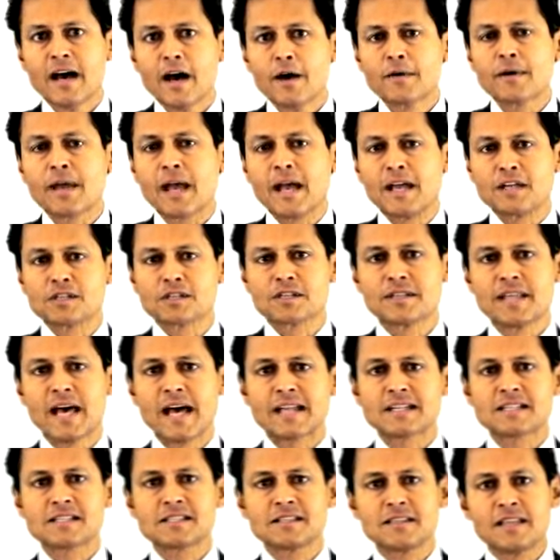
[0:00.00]
Okay, so
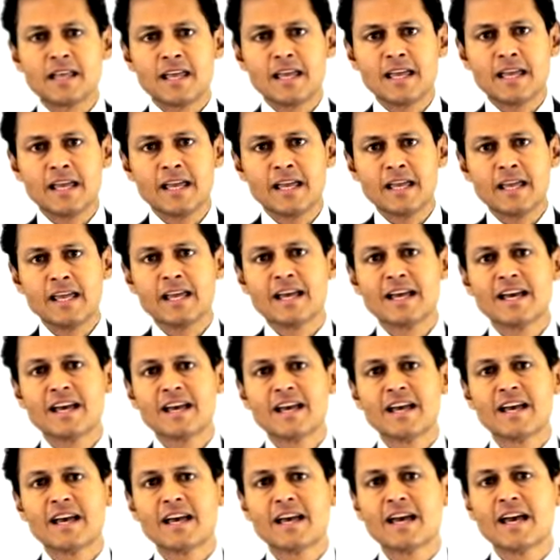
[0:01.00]
that's the
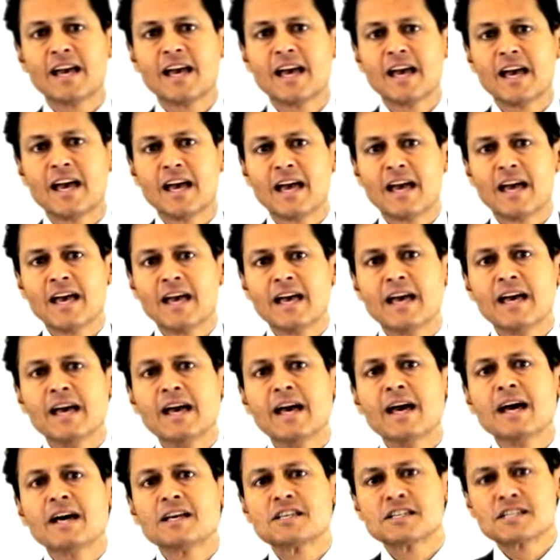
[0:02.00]

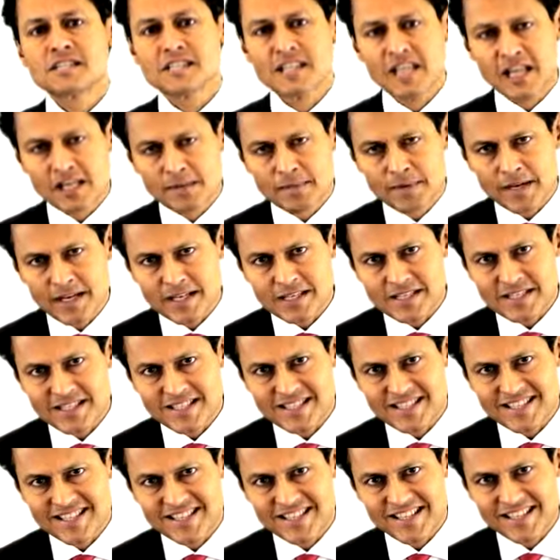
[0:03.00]

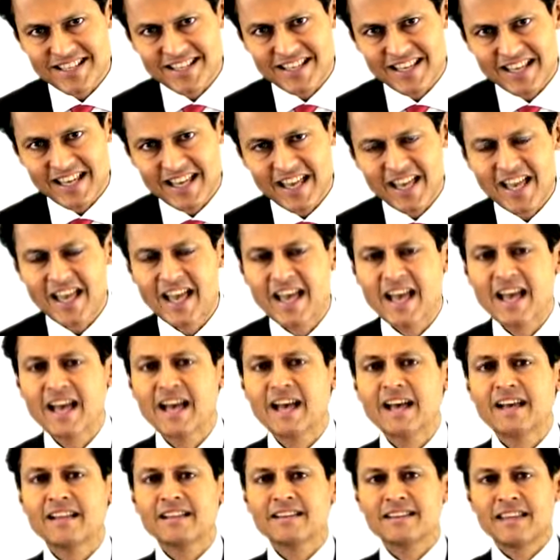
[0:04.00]
syllabus,
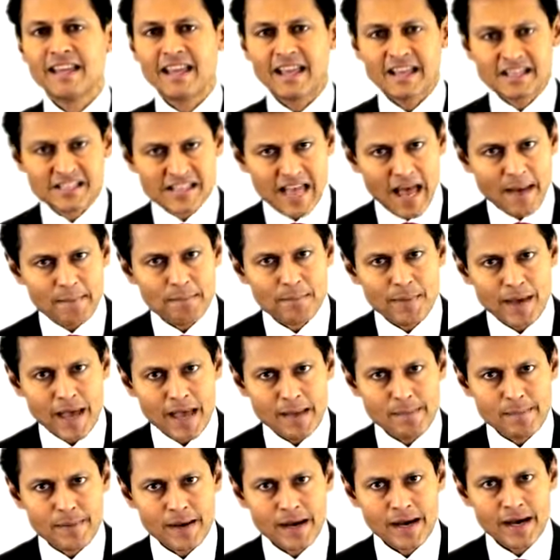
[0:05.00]
the exam
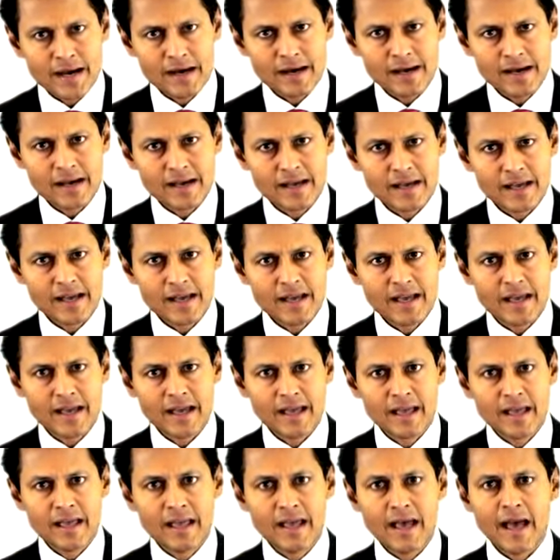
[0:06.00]
paper.
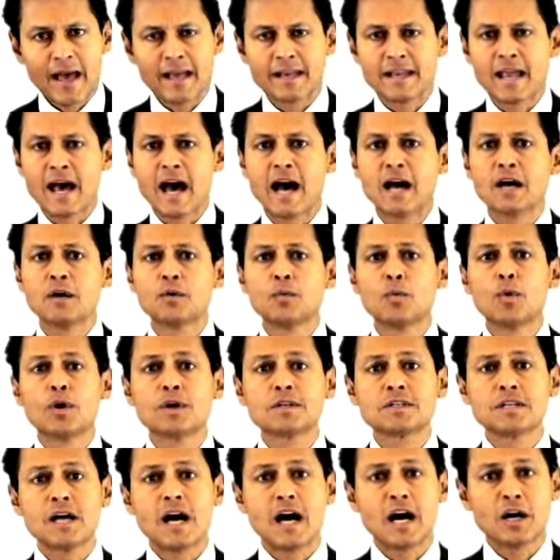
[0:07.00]
And now,
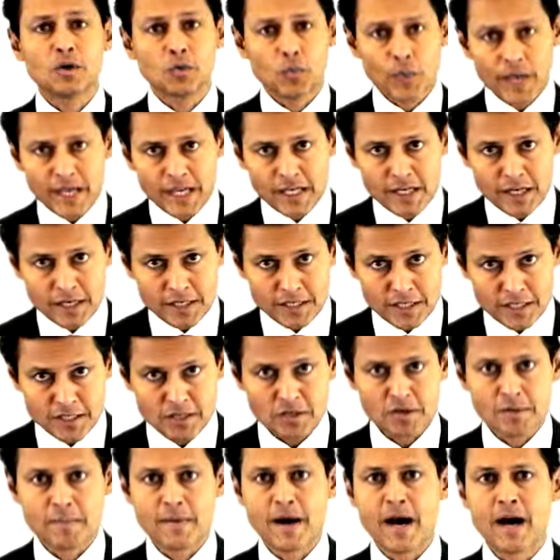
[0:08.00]
what are we going to
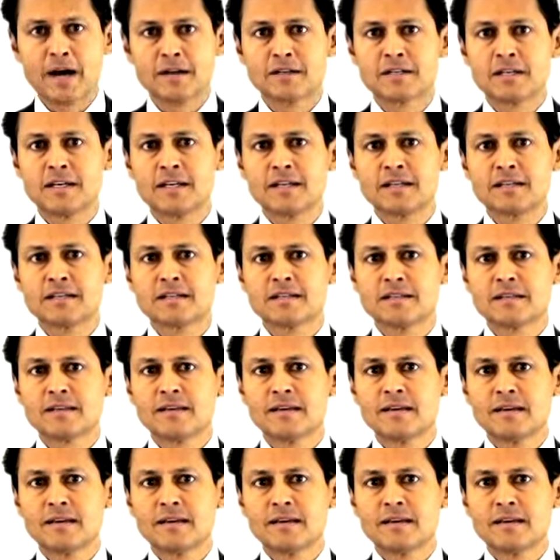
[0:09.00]
do about it?